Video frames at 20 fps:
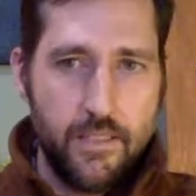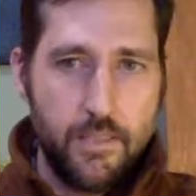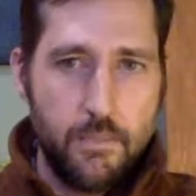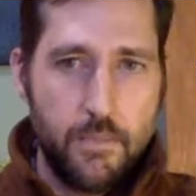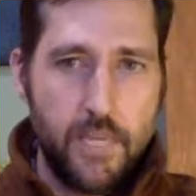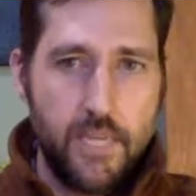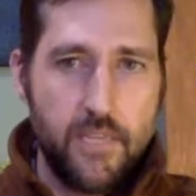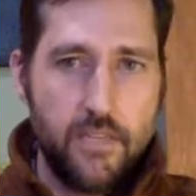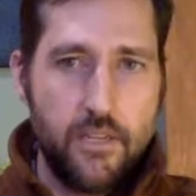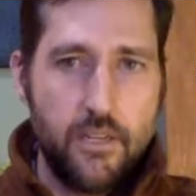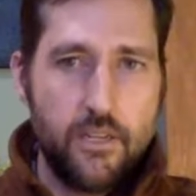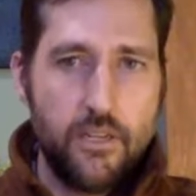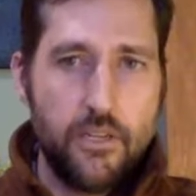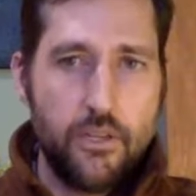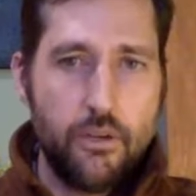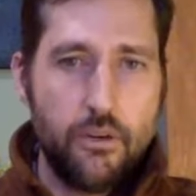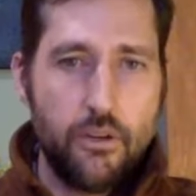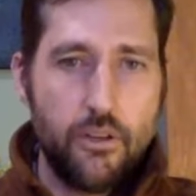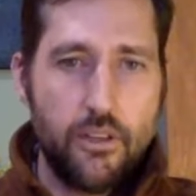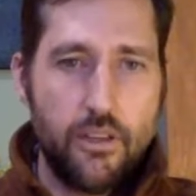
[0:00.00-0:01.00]
depend on
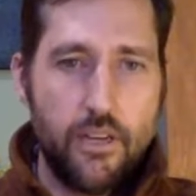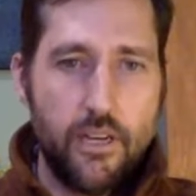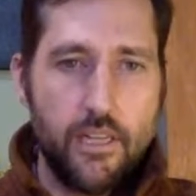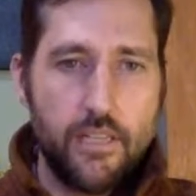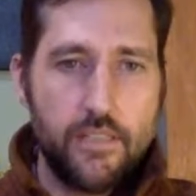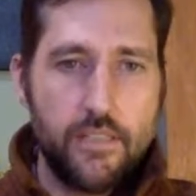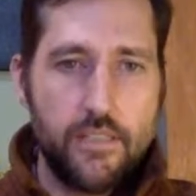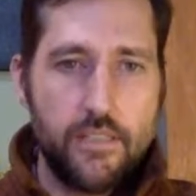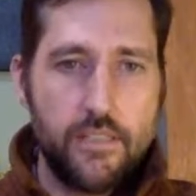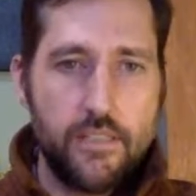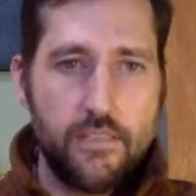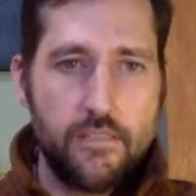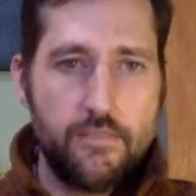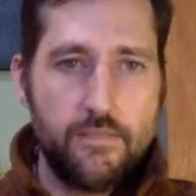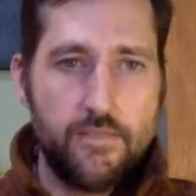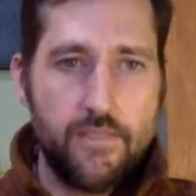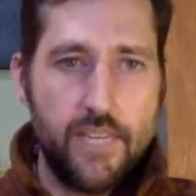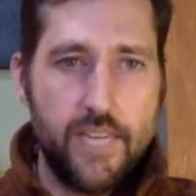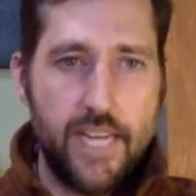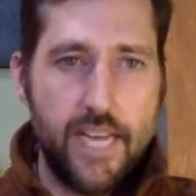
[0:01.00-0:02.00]
your thoughts
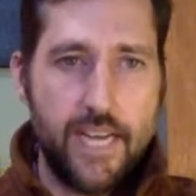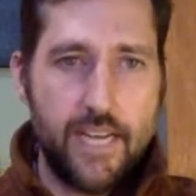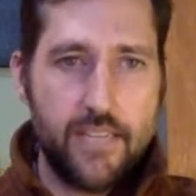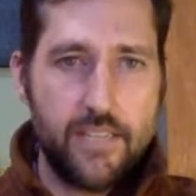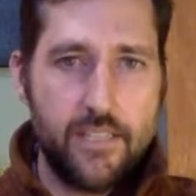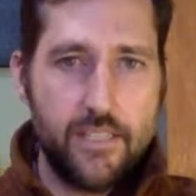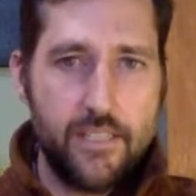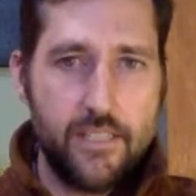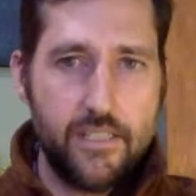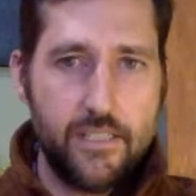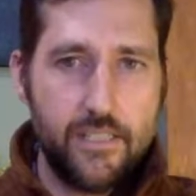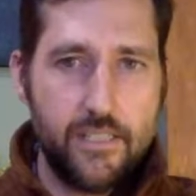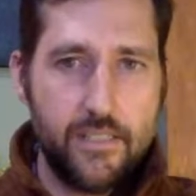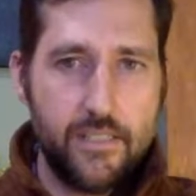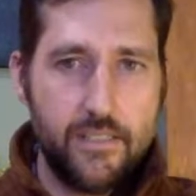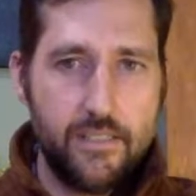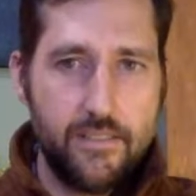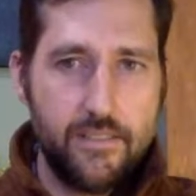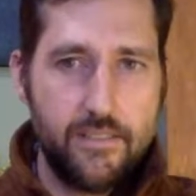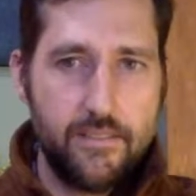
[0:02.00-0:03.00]
and actions,
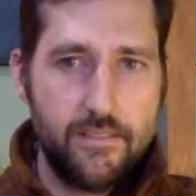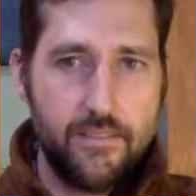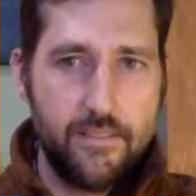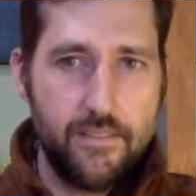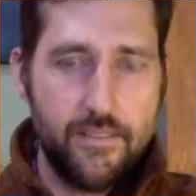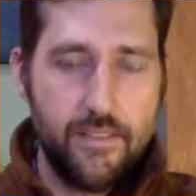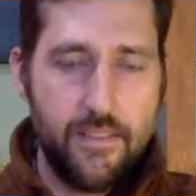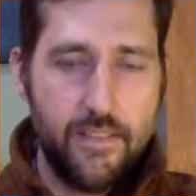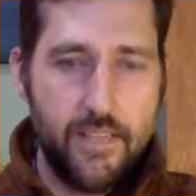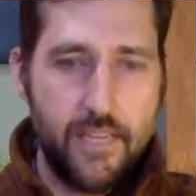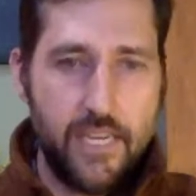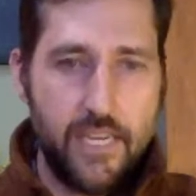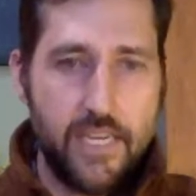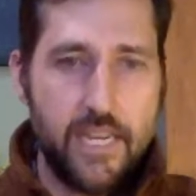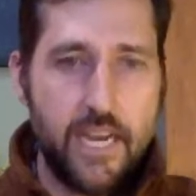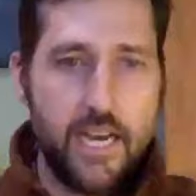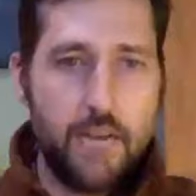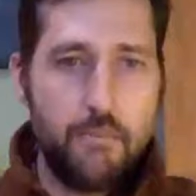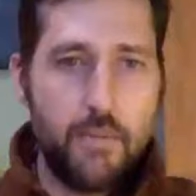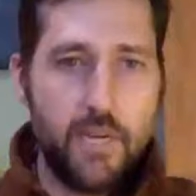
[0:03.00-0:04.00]
and
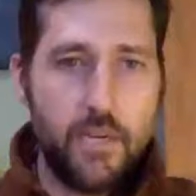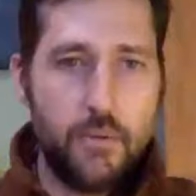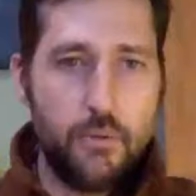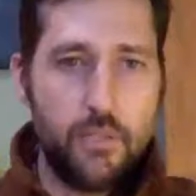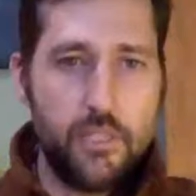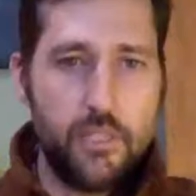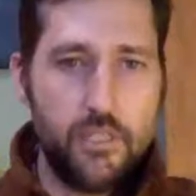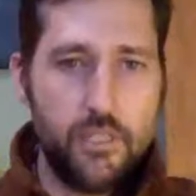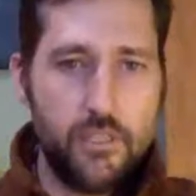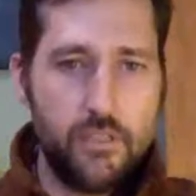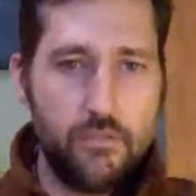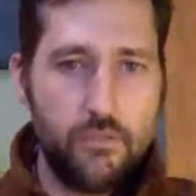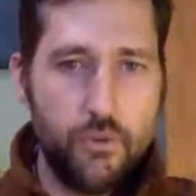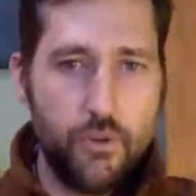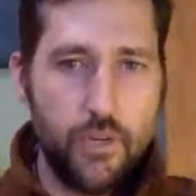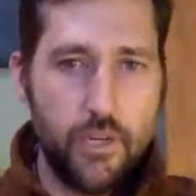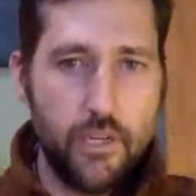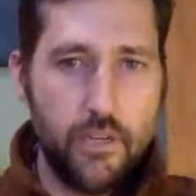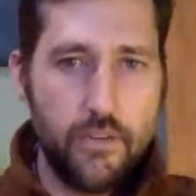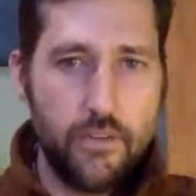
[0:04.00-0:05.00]
not my wishes
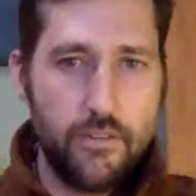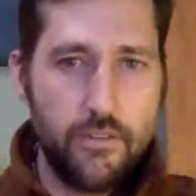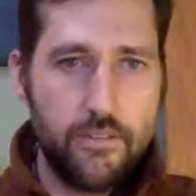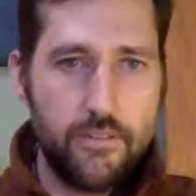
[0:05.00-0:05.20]
for you.